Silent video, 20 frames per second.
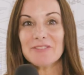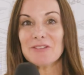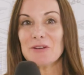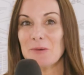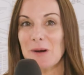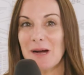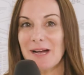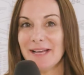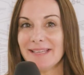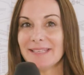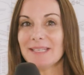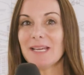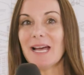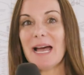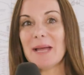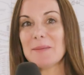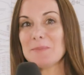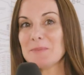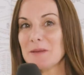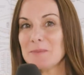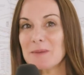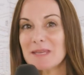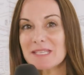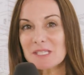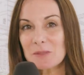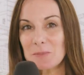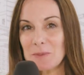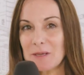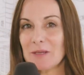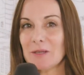everyone. I'm Mimi
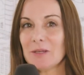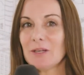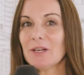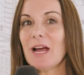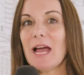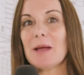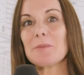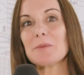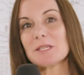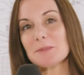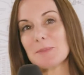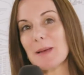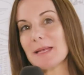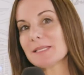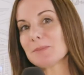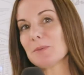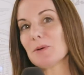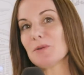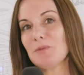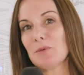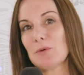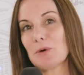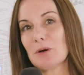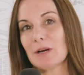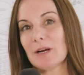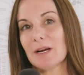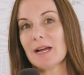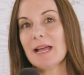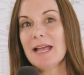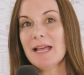Spier. I'm responsible
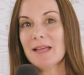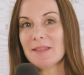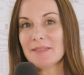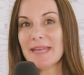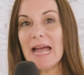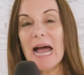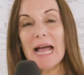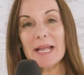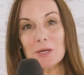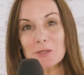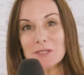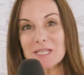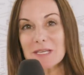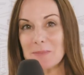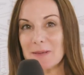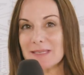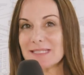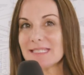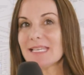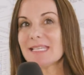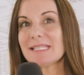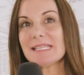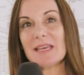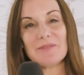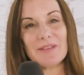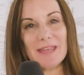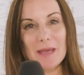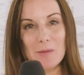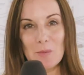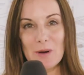for the IoT business
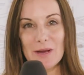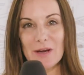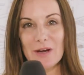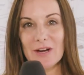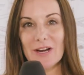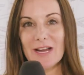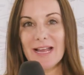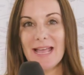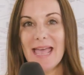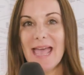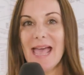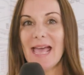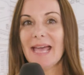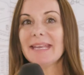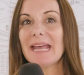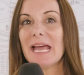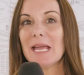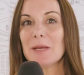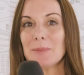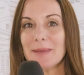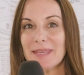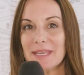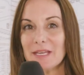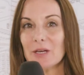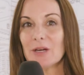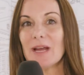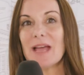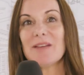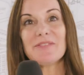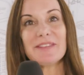at VMware, and I am
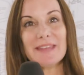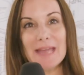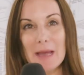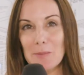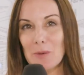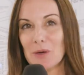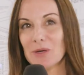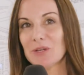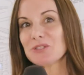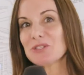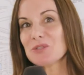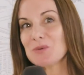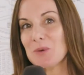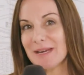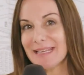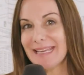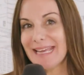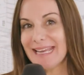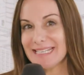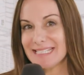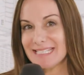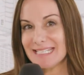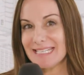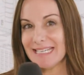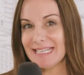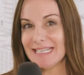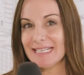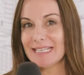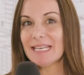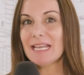here at VMworld
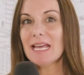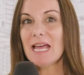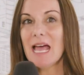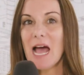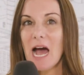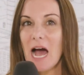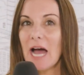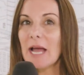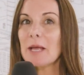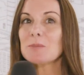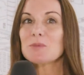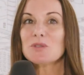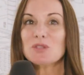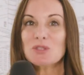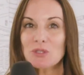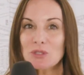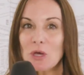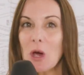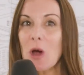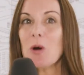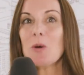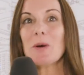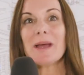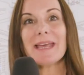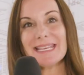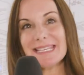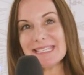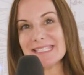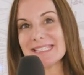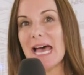2018. I am so
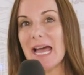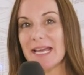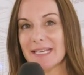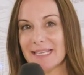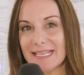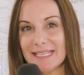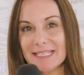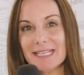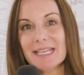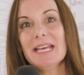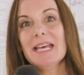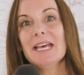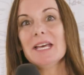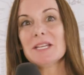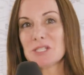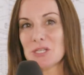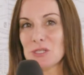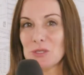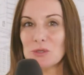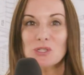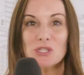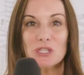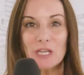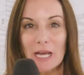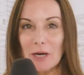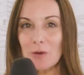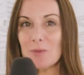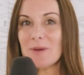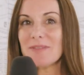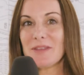excited to
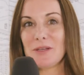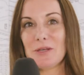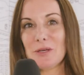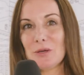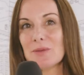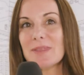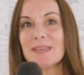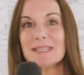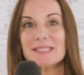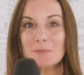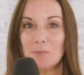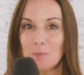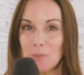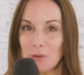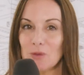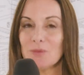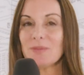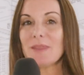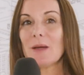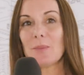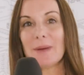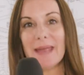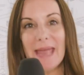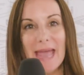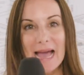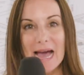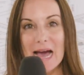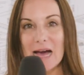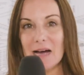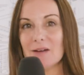share with you this booth that we
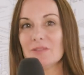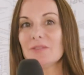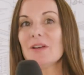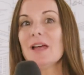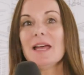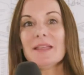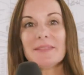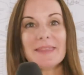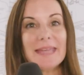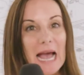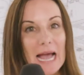have, the